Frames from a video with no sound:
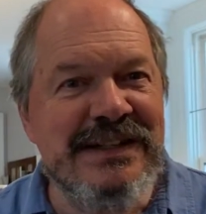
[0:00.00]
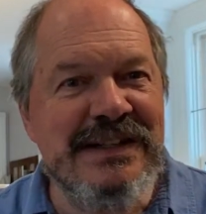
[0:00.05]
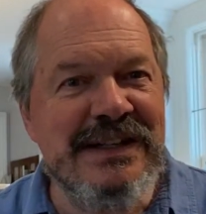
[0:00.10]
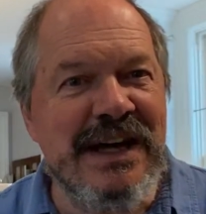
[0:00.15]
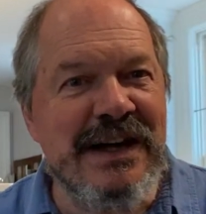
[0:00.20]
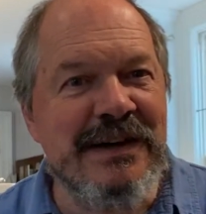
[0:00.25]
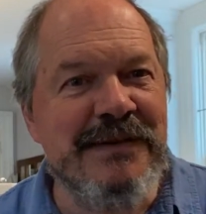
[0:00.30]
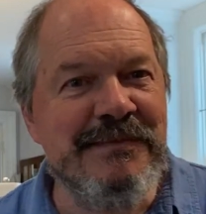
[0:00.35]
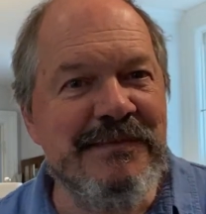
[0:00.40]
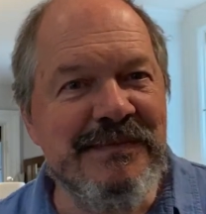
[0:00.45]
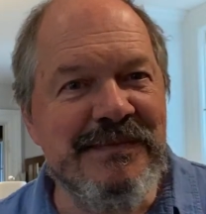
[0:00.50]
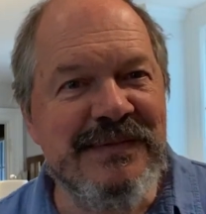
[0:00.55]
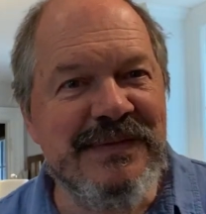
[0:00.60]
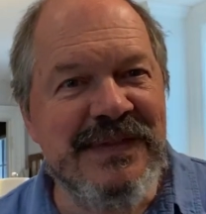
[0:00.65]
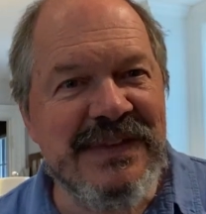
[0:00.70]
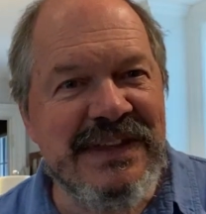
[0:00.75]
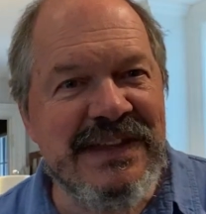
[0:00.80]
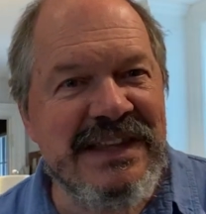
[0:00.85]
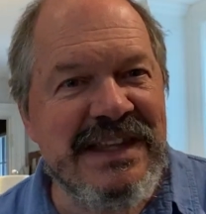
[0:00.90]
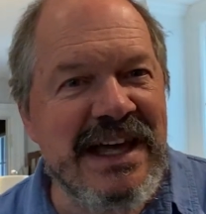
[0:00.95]

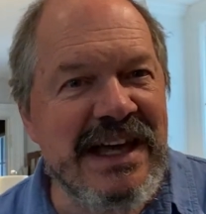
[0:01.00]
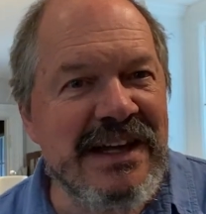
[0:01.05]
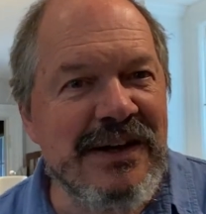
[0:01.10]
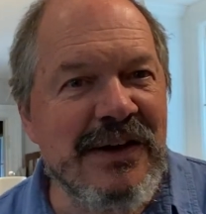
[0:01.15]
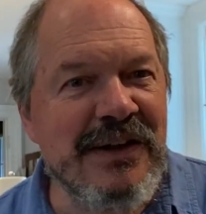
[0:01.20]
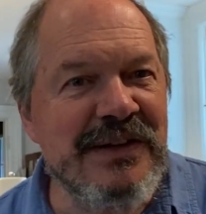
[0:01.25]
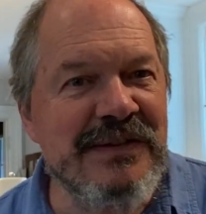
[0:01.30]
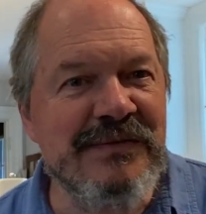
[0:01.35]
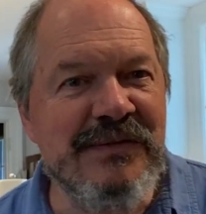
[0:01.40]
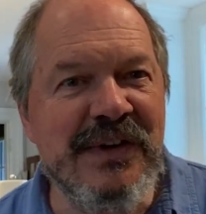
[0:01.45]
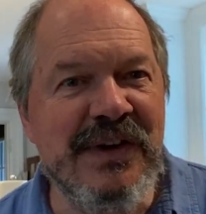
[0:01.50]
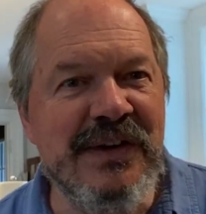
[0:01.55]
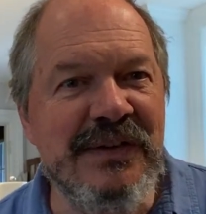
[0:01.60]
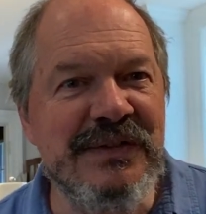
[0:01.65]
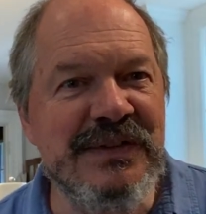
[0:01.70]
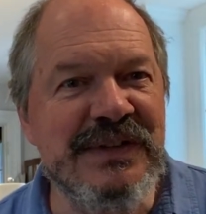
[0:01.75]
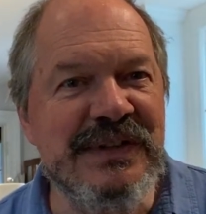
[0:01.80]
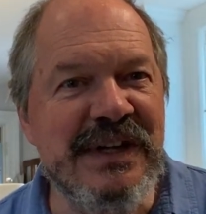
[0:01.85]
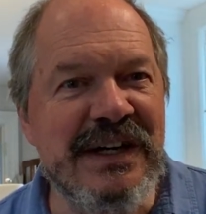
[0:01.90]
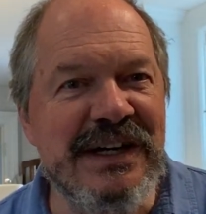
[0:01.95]
That all
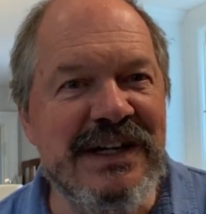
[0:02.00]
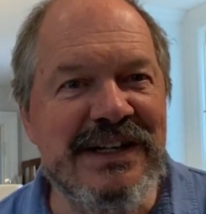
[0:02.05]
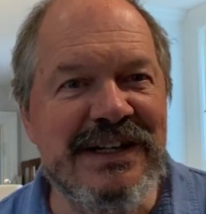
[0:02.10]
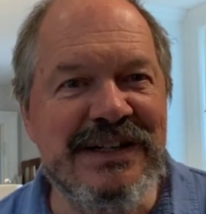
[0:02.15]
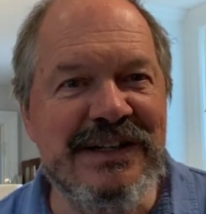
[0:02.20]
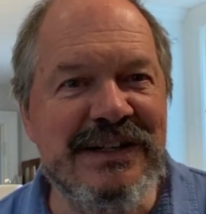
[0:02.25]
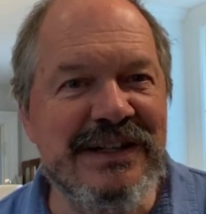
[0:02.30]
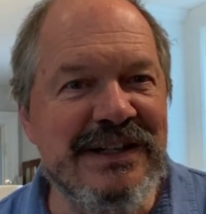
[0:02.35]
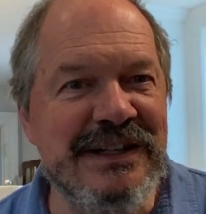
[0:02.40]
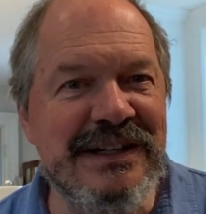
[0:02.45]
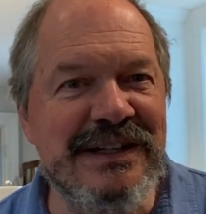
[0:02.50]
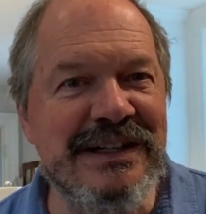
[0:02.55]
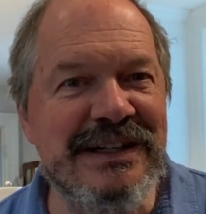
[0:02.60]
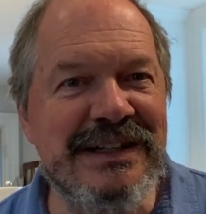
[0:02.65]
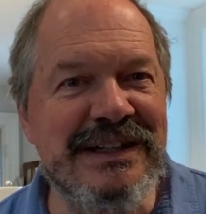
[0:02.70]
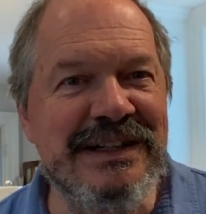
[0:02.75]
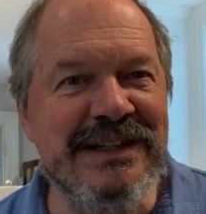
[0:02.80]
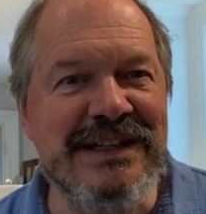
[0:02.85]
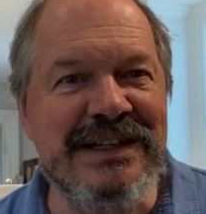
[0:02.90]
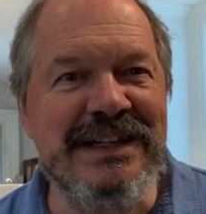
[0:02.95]
involves,
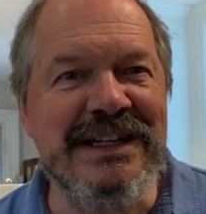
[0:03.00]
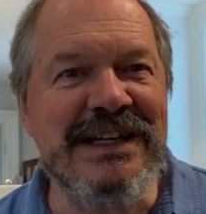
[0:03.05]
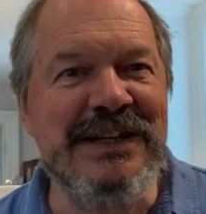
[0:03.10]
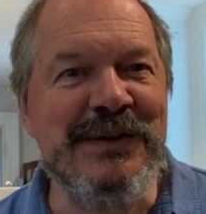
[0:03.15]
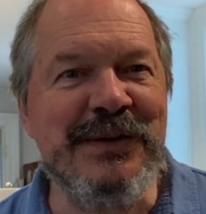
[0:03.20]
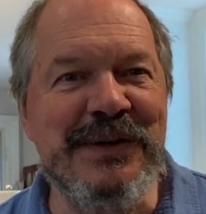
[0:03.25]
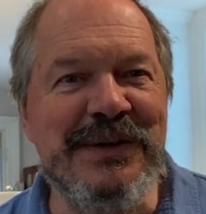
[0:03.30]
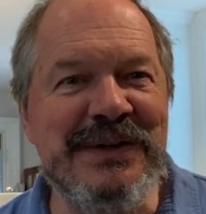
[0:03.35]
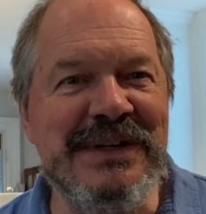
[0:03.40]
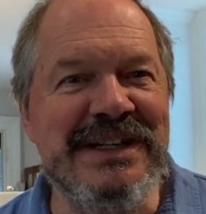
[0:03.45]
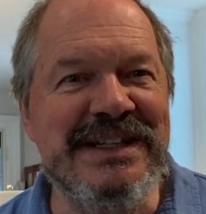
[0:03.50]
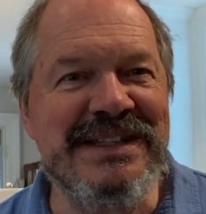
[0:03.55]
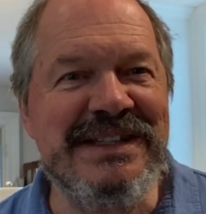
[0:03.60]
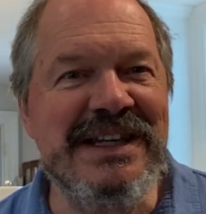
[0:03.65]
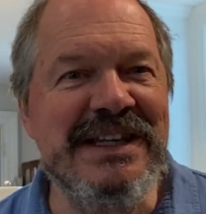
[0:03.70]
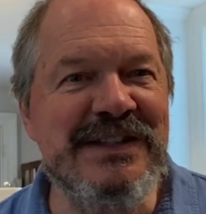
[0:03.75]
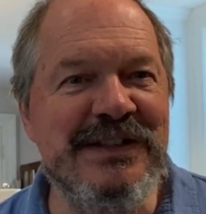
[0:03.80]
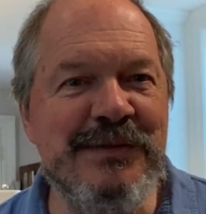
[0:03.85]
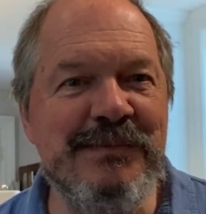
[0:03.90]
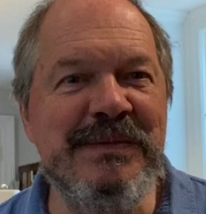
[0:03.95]
a
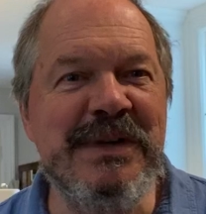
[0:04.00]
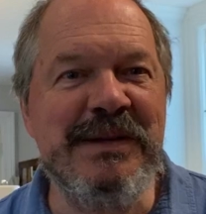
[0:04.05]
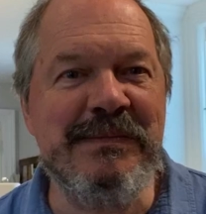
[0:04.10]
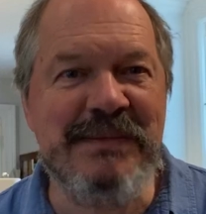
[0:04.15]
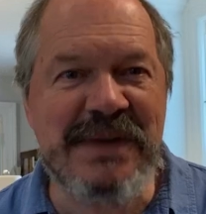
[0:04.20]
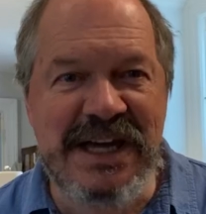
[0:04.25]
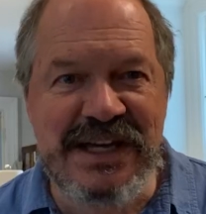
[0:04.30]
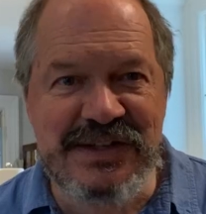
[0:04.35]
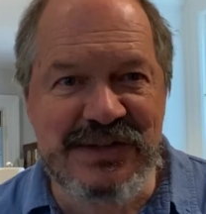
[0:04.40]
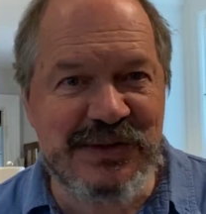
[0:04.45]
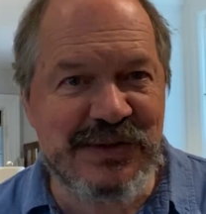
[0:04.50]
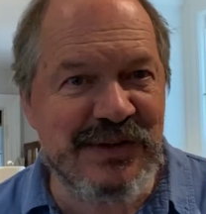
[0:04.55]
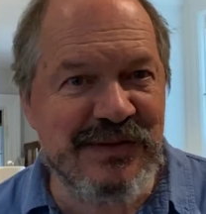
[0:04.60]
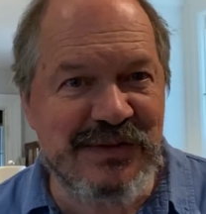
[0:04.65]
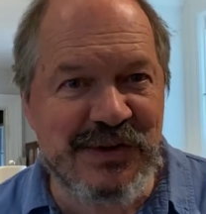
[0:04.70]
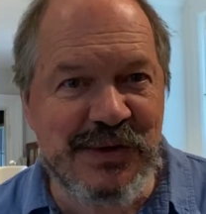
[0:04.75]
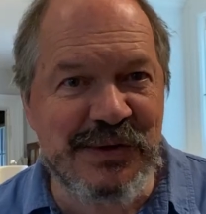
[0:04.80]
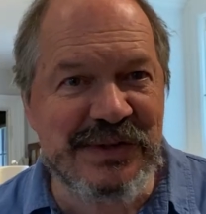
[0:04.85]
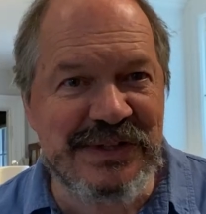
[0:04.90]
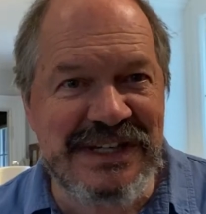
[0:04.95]
sense of being master of
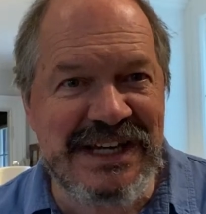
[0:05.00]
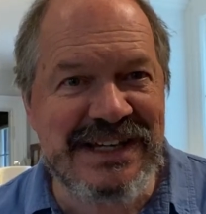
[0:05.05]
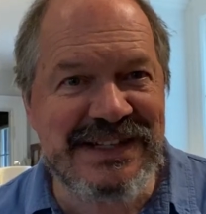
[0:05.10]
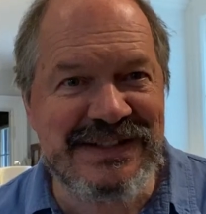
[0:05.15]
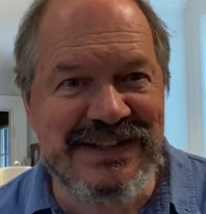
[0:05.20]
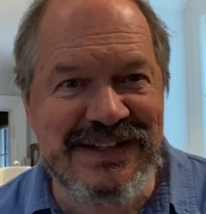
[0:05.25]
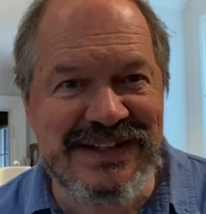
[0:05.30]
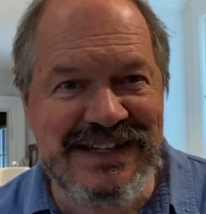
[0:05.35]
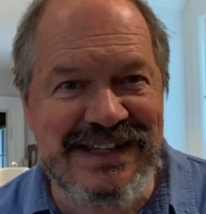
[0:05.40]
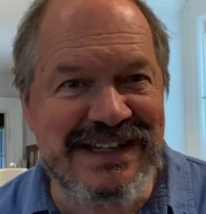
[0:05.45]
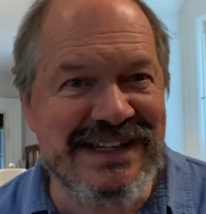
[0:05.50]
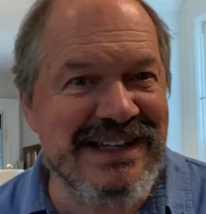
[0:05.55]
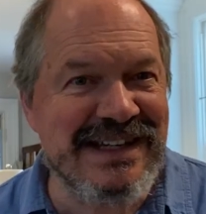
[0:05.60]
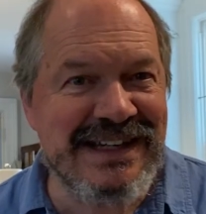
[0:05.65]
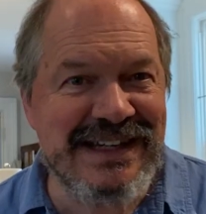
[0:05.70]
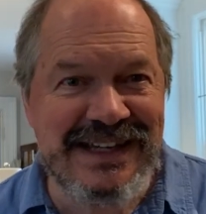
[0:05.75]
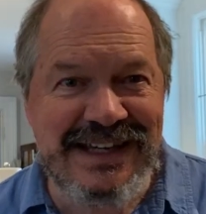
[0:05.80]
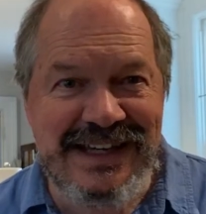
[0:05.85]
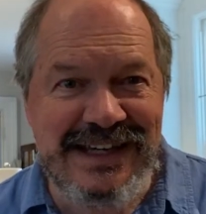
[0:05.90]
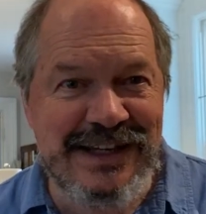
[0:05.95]
your own destiny
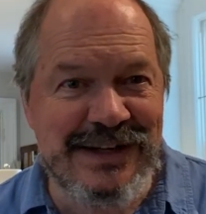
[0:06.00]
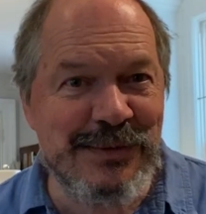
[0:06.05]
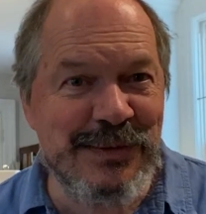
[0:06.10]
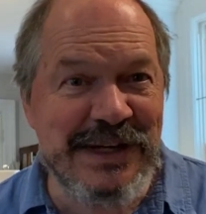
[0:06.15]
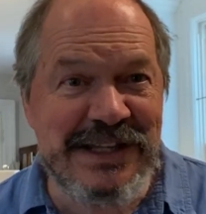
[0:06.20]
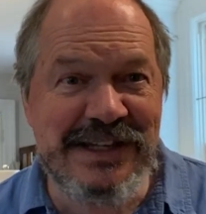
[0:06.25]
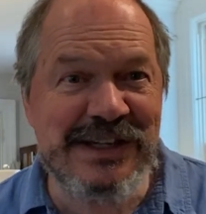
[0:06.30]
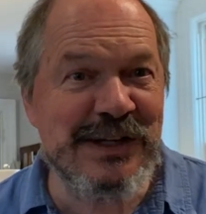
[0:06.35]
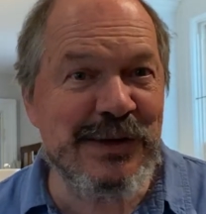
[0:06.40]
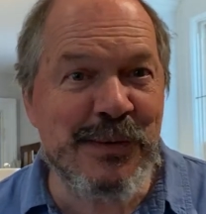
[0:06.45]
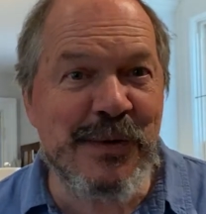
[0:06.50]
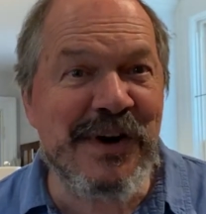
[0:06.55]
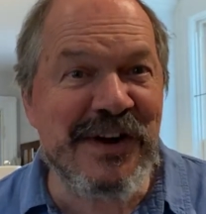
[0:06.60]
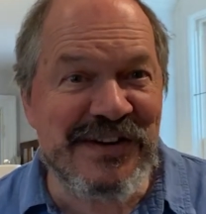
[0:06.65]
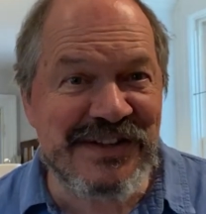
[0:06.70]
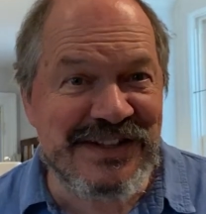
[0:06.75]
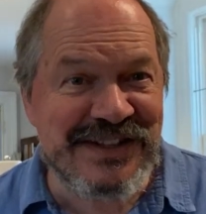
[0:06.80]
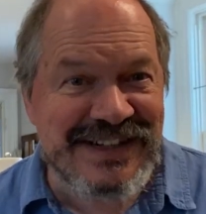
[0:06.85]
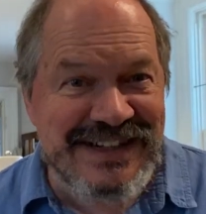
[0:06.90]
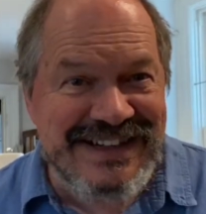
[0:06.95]
in a way that you
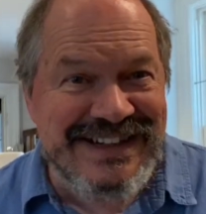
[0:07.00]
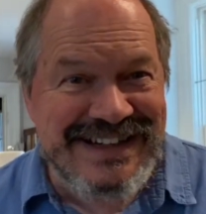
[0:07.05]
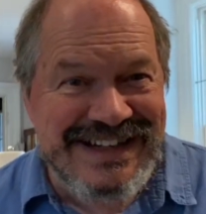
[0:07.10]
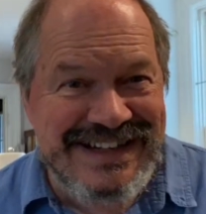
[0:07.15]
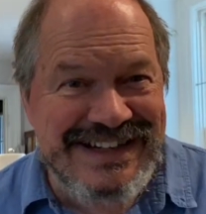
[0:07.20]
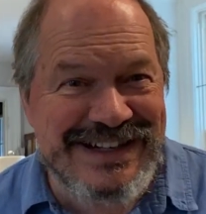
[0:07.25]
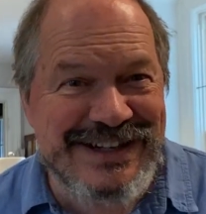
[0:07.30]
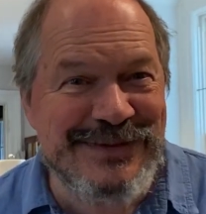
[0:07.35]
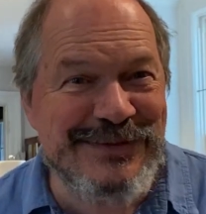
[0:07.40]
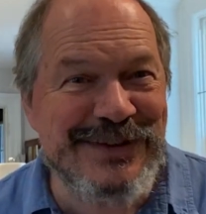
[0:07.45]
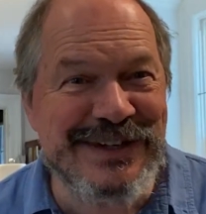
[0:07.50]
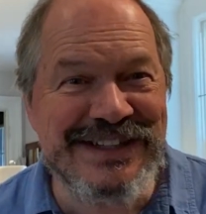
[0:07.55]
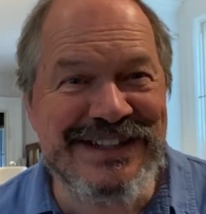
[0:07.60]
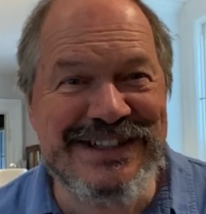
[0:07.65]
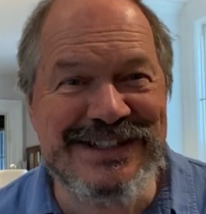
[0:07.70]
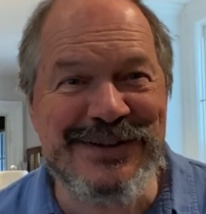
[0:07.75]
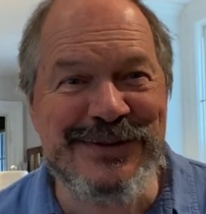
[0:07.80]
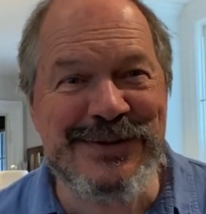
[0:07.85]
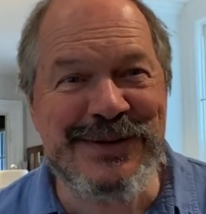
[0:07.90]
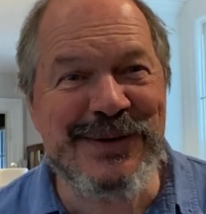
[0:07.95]
aren't. You really
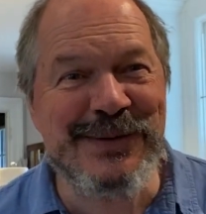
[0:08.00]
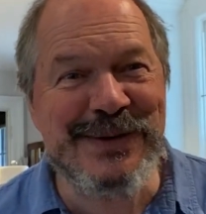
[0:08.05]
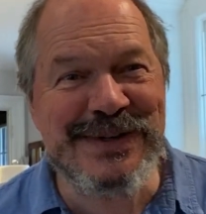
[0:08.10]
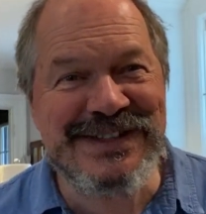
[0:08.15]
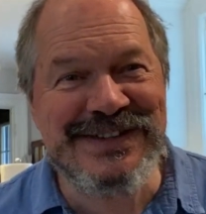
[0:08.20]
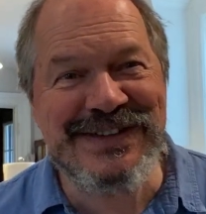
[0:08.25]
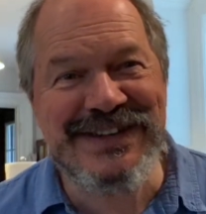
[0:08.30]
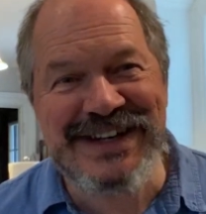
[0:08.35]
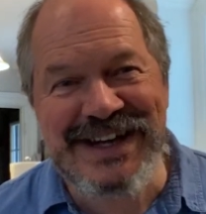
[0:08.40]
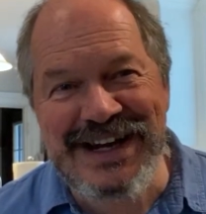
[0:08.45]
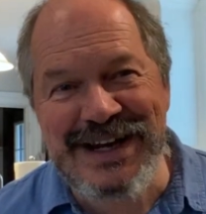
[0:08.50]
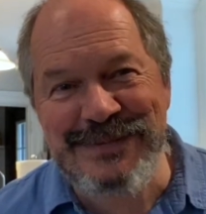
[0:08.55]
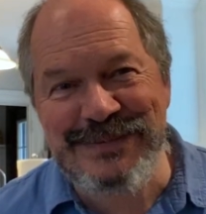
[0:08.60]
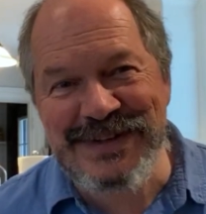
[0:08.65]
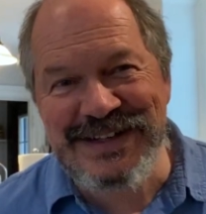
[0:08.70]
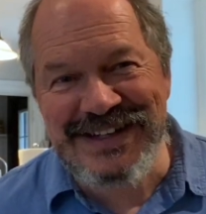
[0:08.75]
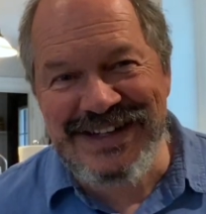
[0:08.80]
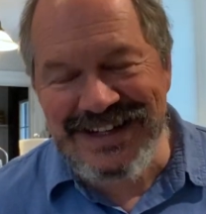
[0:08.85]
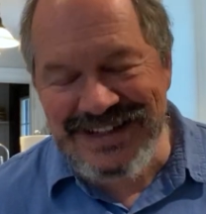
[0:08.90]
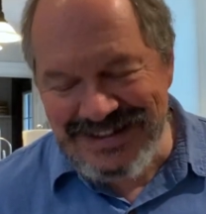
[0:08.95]
don't know what's going to
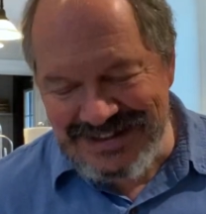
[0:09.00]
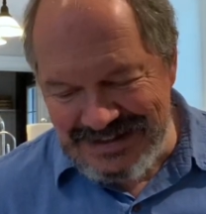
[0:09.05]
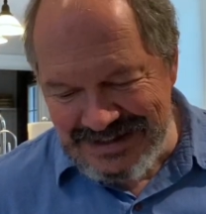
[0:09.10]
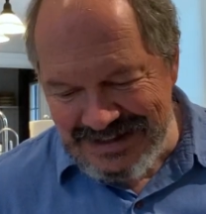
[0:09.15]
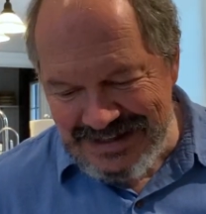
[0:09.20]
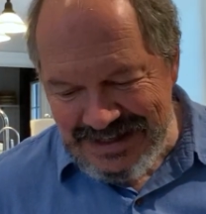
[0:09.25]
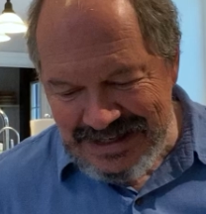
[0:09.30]
happen next.